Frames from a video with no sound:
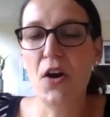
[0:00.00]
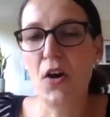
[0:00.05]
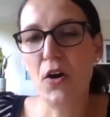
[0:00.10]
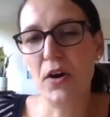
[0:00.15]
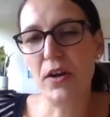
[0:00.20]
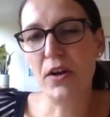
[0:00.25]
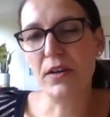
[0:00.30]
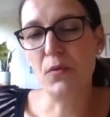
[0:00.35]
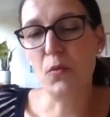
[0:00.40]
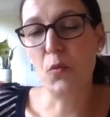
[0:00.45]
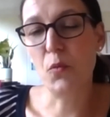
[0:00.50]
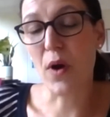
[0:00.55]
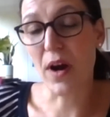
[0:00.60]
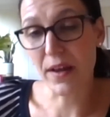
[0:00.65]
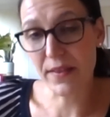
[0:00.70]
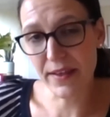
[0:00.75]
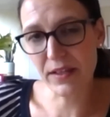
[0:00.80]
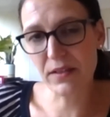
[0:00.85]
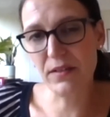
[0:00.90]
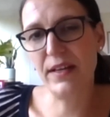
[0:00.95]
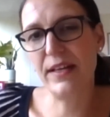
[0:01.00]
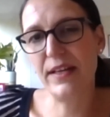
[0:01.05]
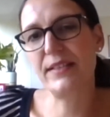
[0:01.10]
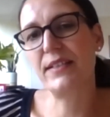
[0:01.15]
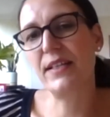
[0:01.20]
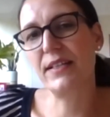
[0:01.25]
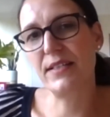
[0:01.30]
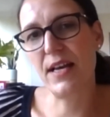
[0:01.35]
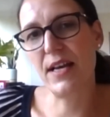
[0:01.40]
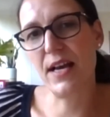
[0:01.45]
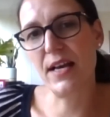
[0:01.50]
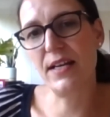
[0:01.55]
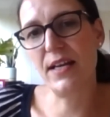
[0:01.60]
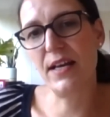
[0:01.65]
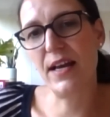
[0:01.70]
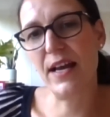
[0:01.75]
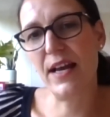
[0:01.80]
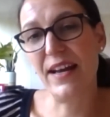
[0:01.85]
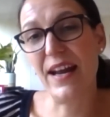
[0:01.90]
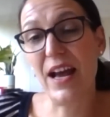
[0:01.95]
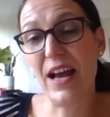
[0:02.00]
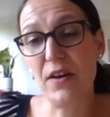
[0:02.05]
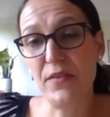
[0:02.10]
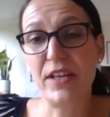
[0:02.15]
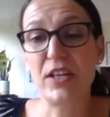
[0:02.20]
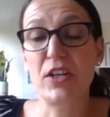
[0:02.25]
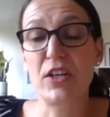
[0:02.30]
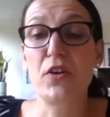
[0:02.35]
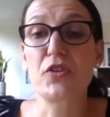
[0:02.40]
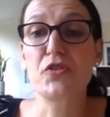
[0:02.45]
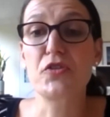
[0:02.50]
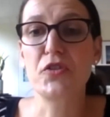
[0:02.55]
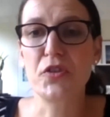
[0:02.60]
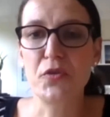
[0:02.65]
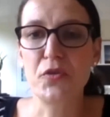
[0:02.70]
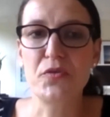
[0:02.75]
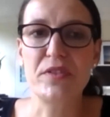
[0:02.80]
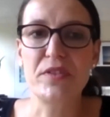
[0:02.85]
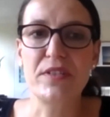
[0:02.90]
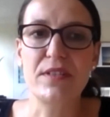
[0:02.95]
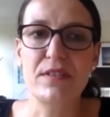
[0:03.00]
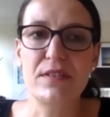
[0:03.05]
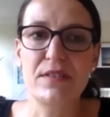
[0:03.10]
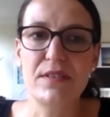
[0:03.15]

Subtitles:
on why they're collecting data and how they're going to use it.